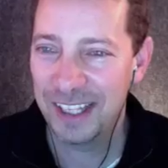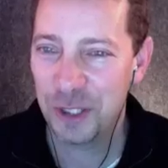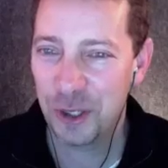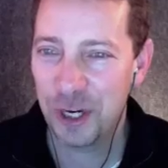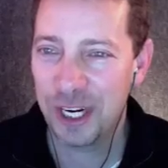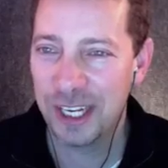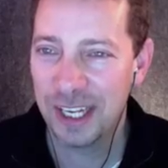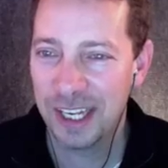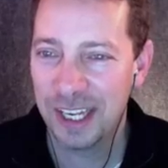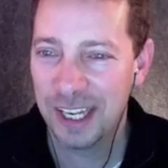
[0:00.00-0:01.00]
Sure.
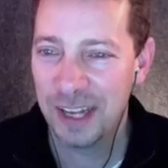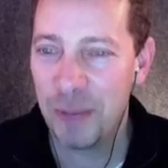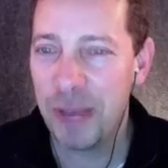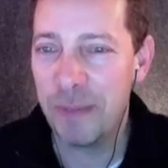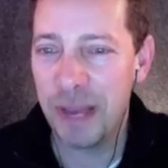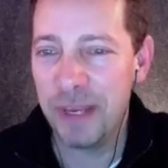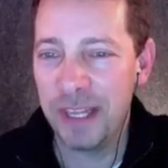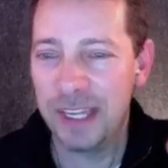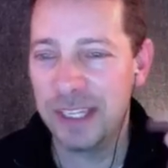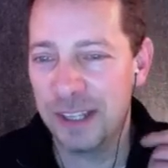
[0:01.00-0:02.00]
Maybe
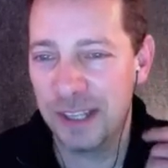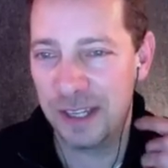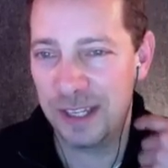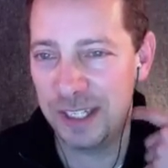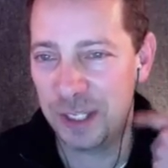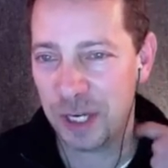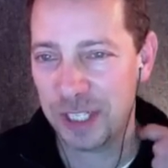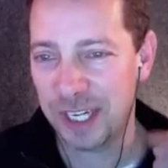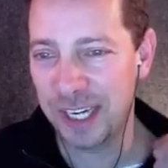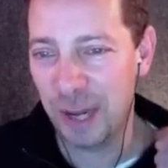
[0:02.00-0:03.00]
the
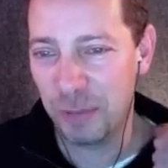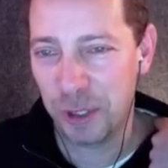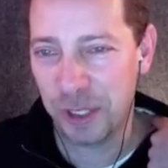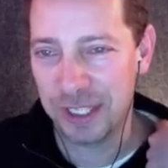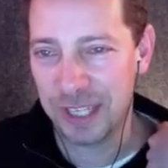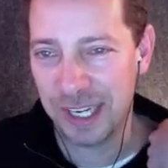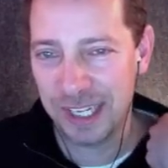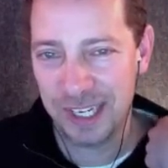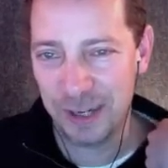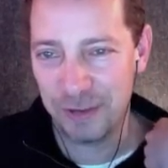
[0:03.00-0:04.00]
instructor can help too, because I
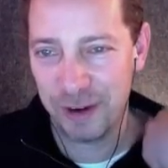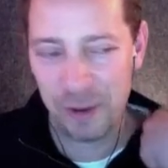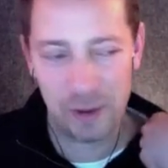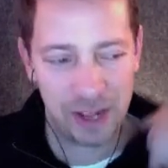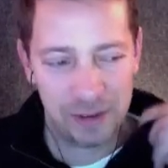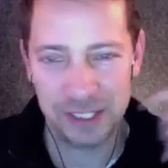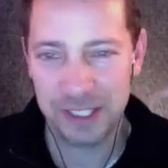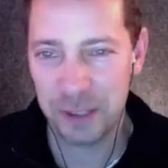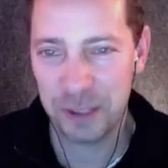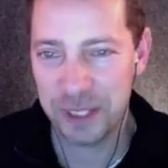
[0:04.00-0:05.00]
could hear very well
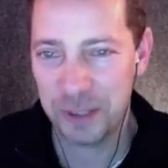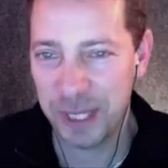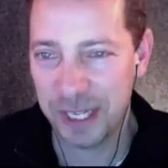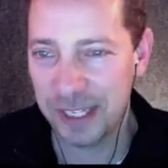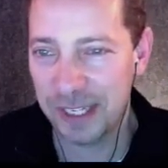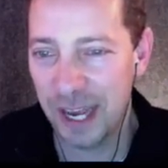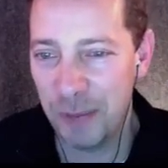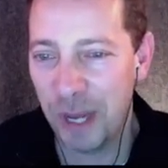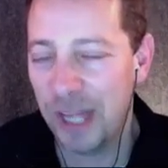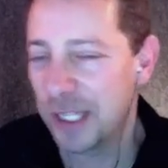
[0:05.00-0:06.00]
when she was speaking. I
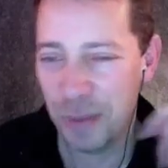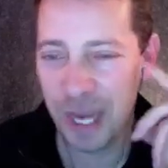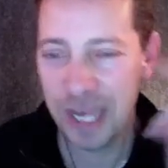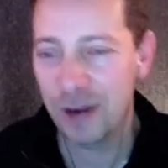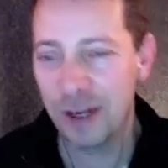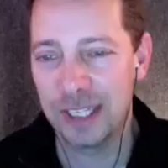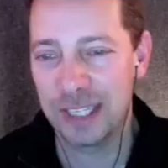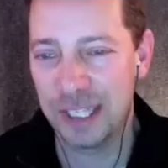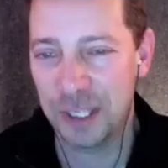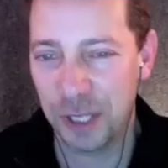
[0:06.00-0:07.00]
apologize. My hearing is
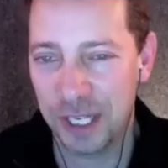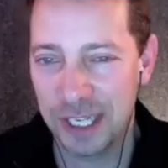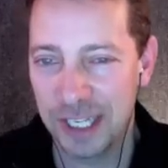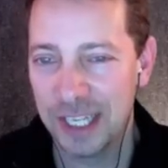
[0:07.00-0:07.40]
not so good.